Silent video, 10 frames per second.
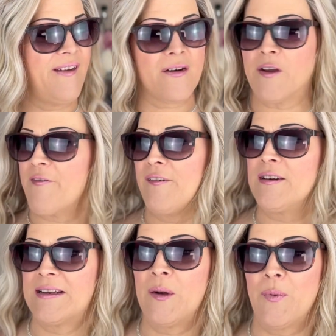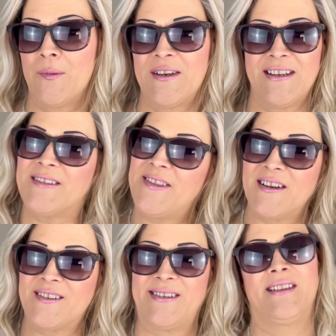very, very little permatease,
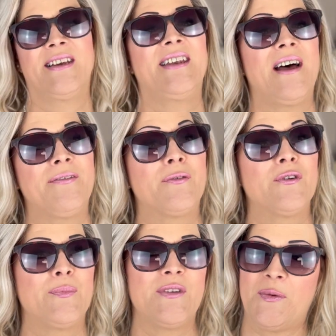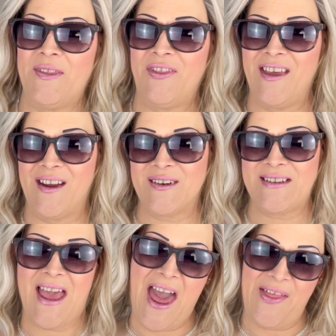there's still enough room between the
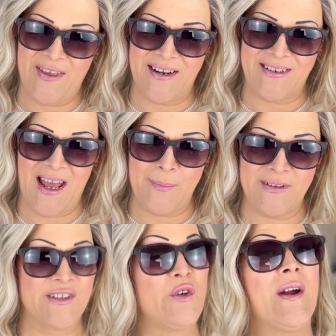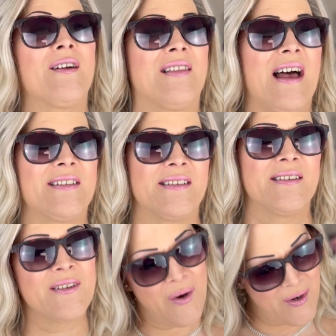ears and the ear taps to wear
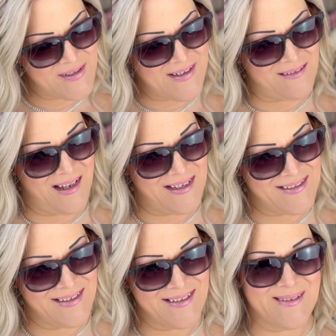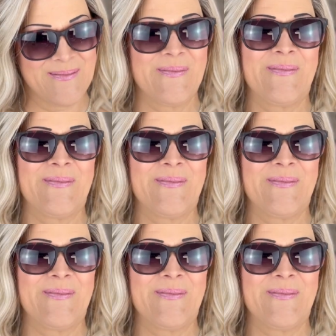glasses or sunglasses.